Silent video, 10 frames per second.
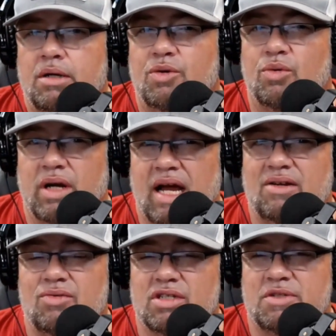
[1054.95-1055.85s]
you would have
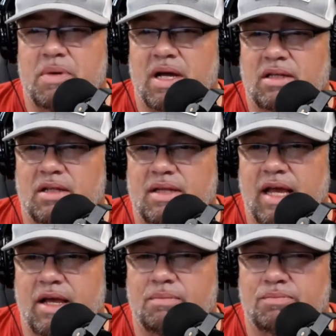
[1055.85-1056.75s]
to expect that
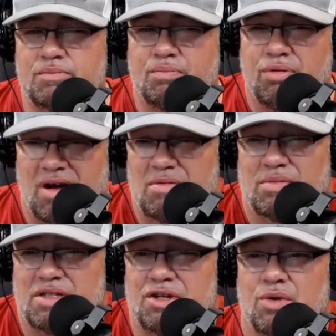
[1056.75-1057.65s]
they
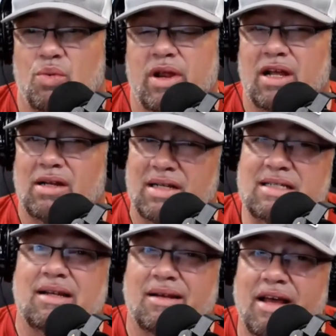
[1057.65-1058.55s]
probably should win at
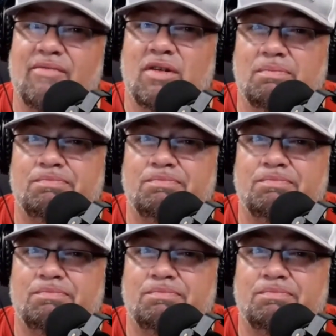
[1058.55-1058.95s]
least 11.